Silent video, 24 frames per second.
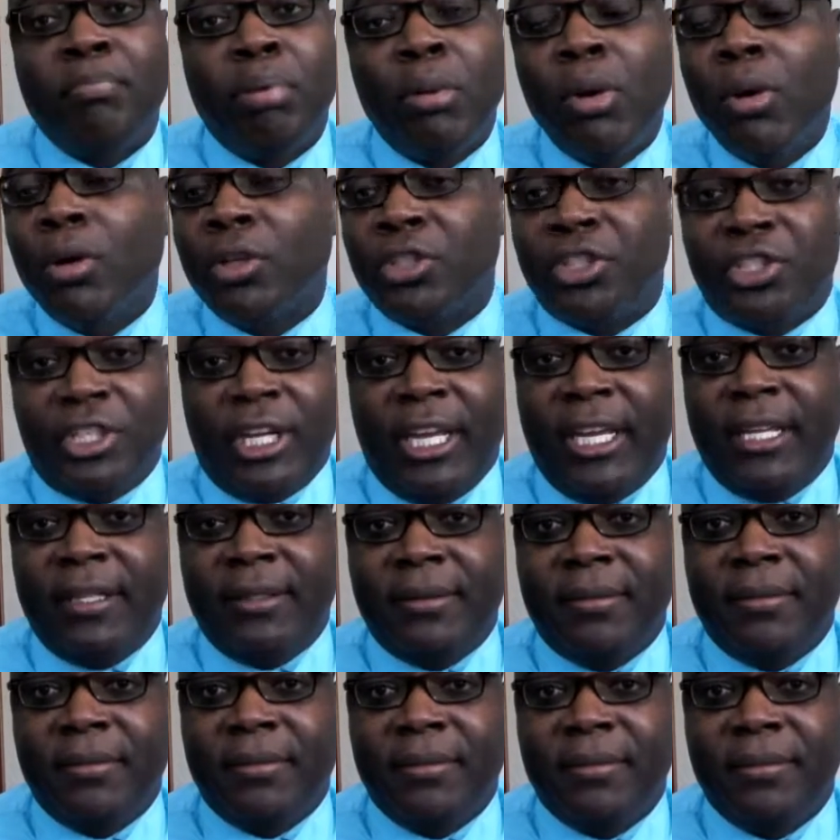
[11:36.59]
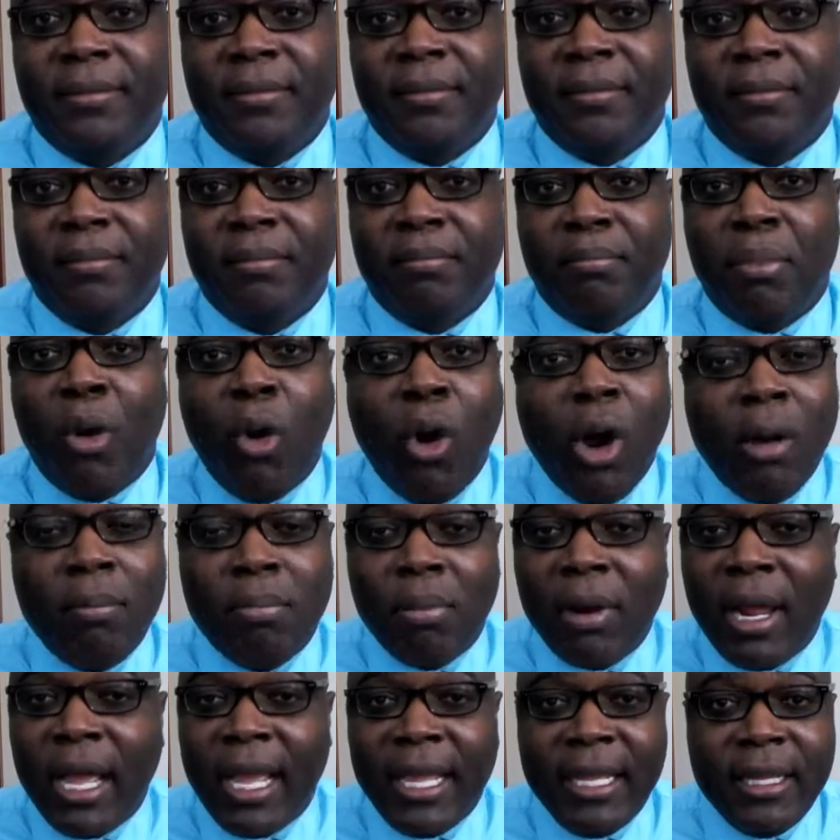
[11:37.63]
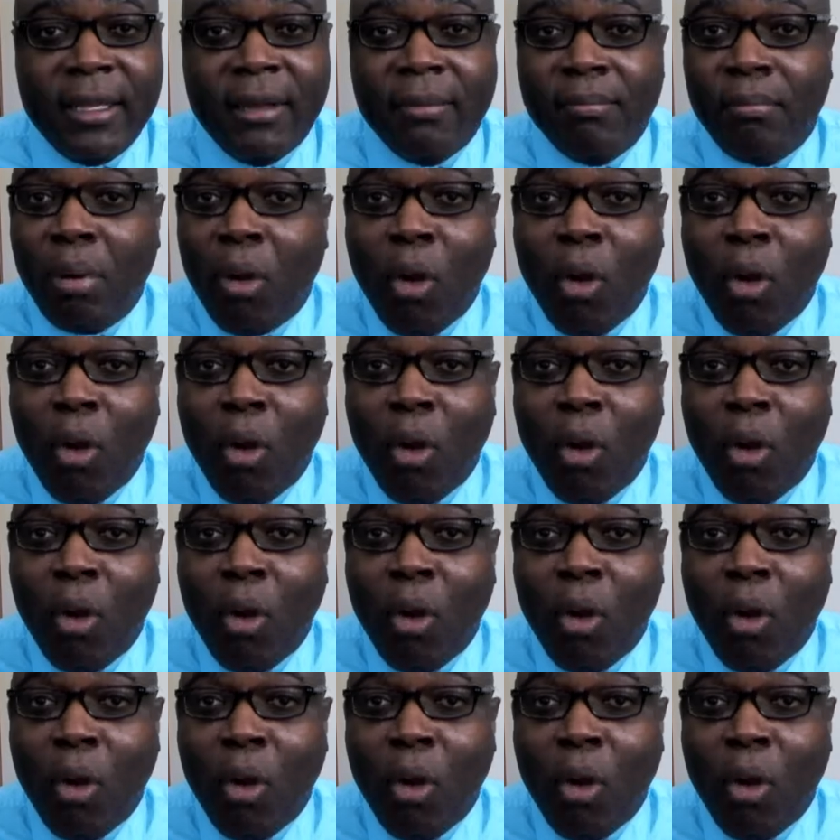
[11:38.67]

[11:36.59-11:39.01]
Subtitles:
bullshit. Point blank.